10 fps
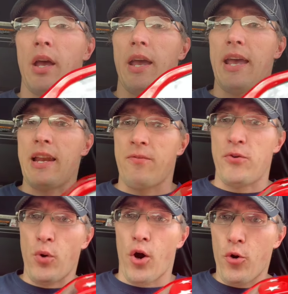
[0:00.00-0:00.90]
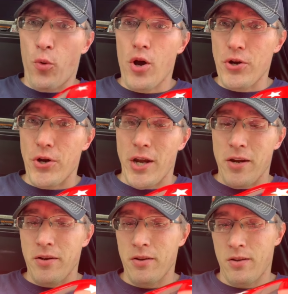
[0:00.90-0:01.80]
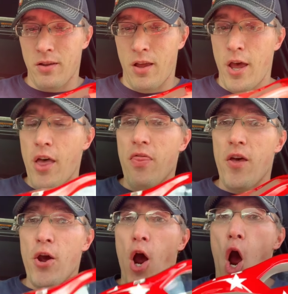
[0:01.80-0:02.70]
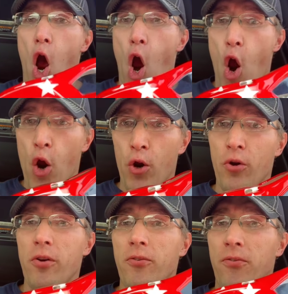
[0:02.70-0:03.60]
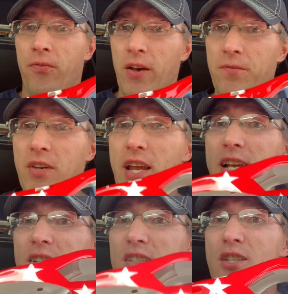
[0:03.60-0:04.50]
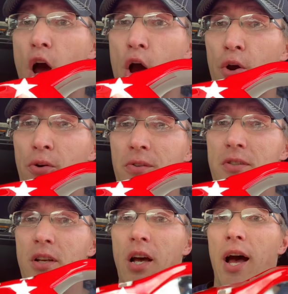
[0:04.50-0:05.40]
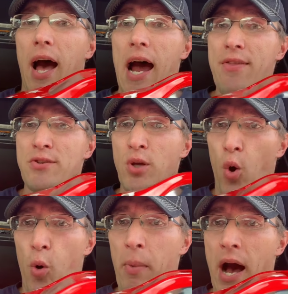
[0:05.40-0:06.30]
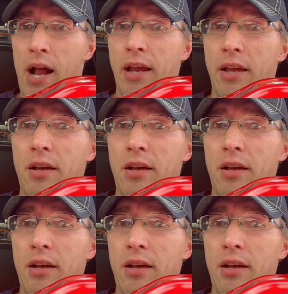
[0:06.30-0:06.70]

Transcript: And if you are wondering, there are 50 stars on this whole body.